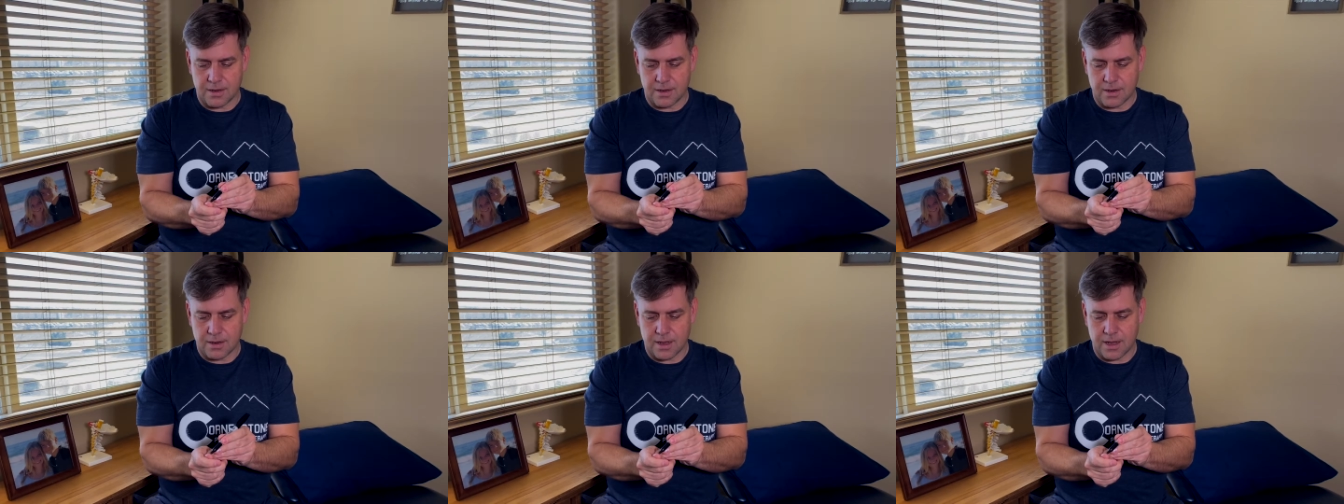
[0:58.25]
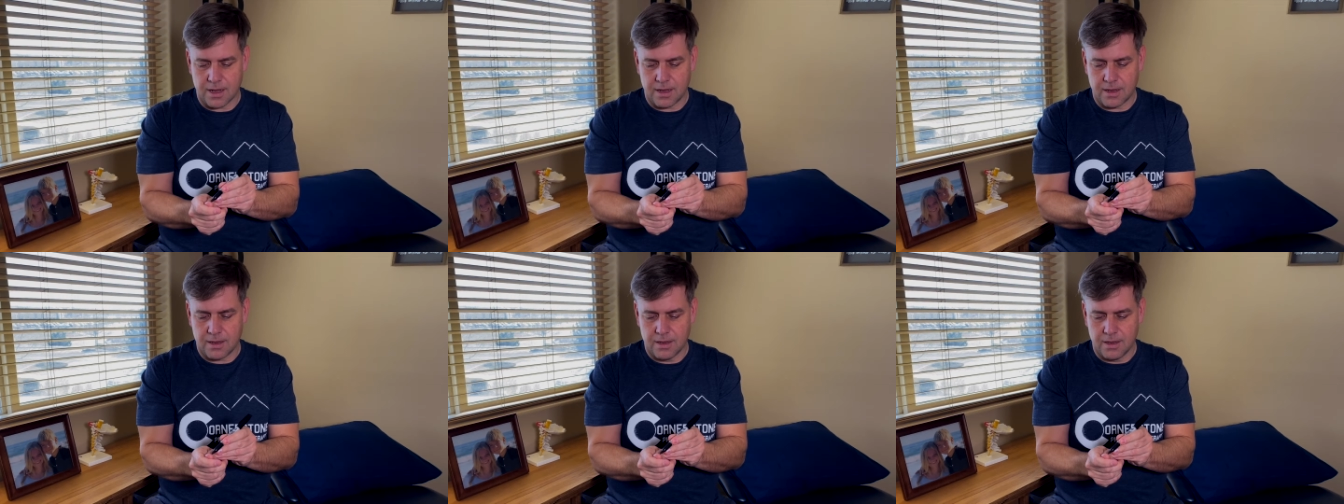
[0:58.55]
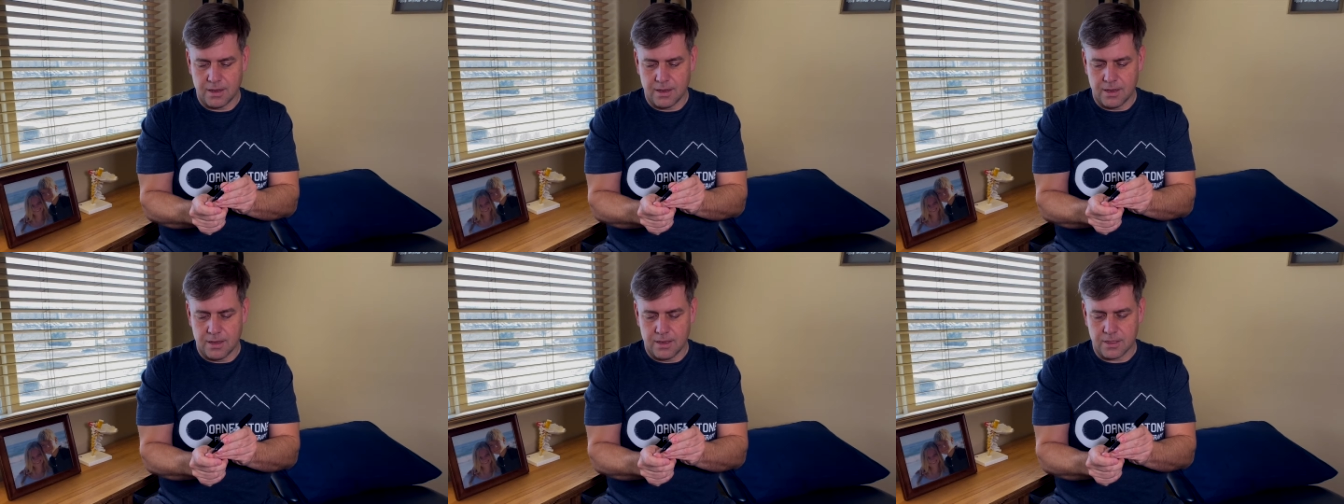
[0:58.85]
Okay,
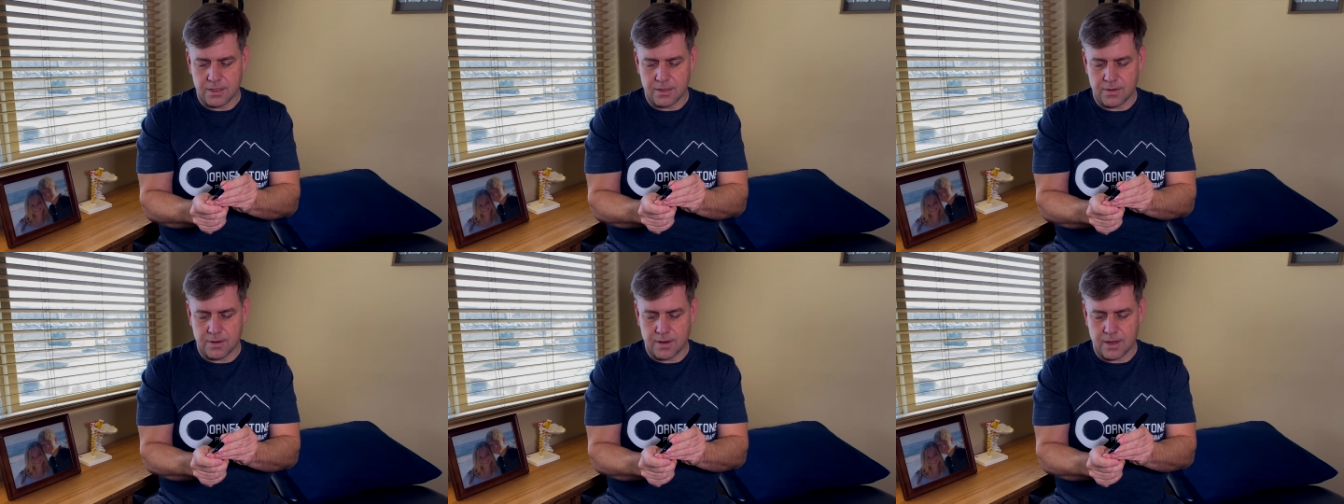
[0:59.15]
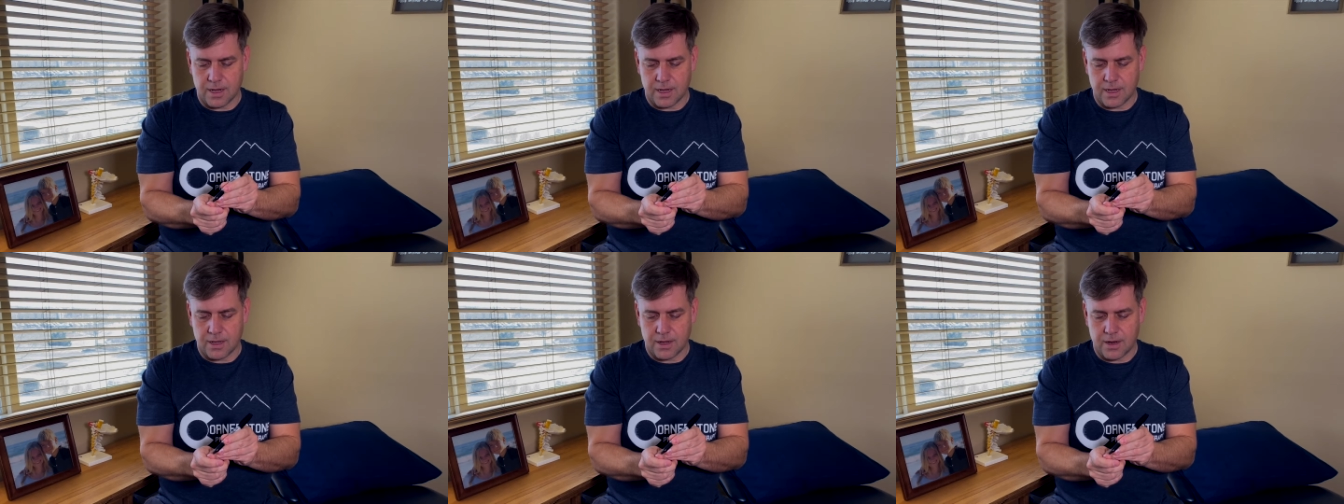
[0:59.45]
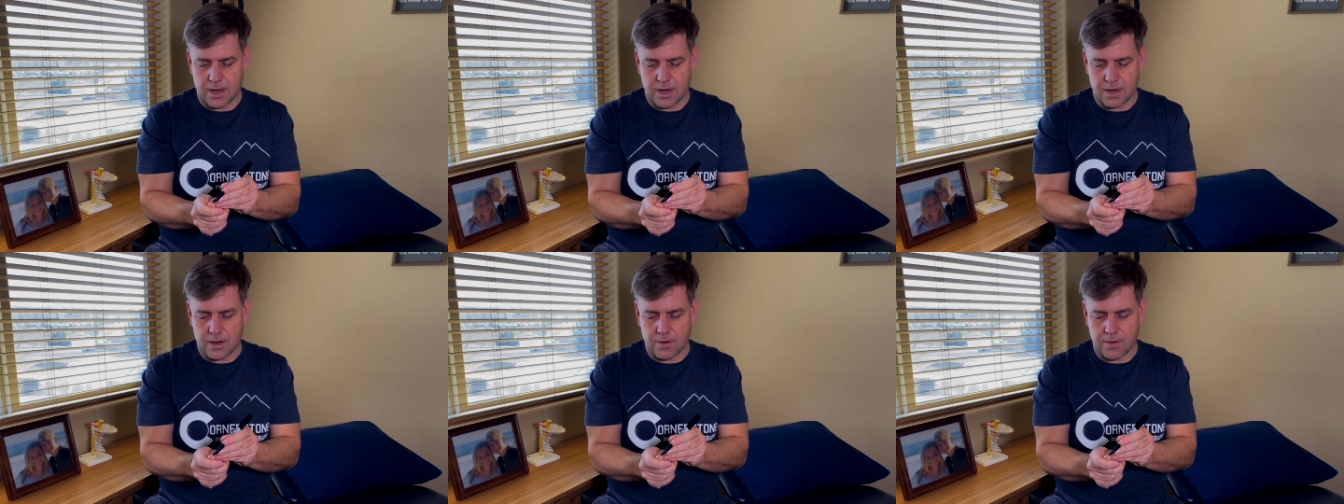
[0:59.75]
so we've got a
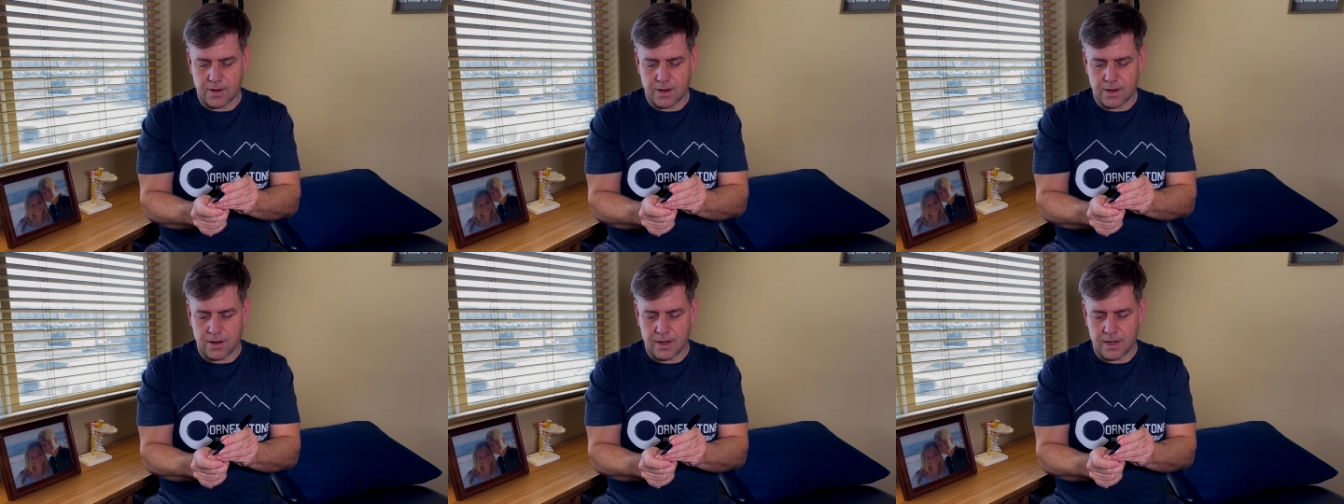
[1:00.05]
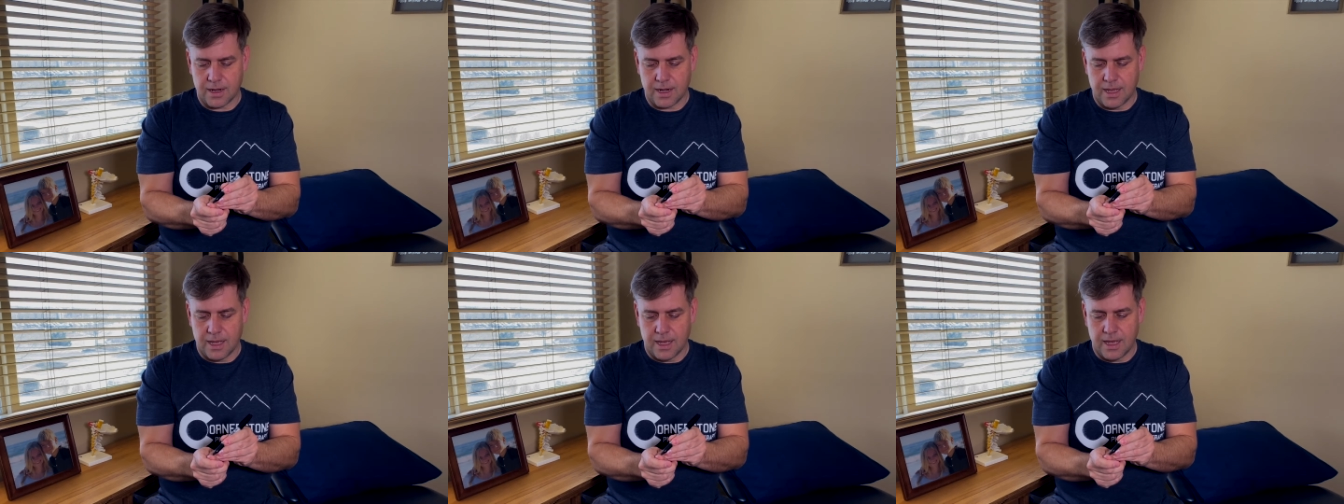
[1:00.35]
dot going on.